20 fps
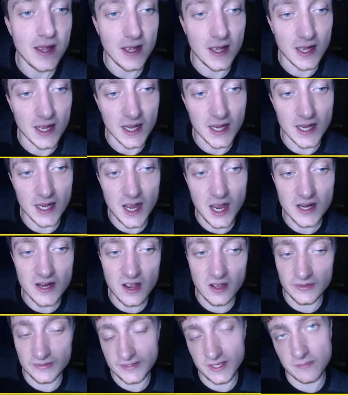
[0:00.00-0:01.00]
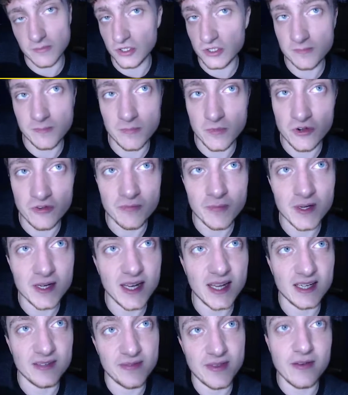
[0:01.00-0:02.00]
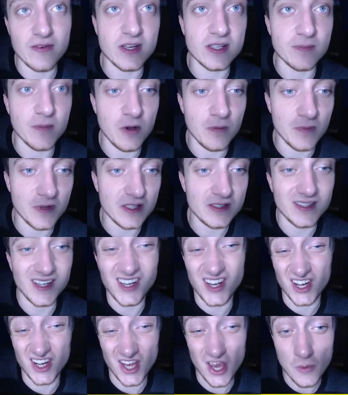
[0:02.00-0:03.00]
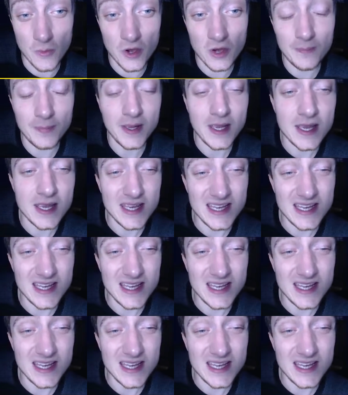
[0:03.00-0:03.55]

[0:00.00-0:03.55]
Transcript: I can't see much movement, and if there is movement, it's only going to go up.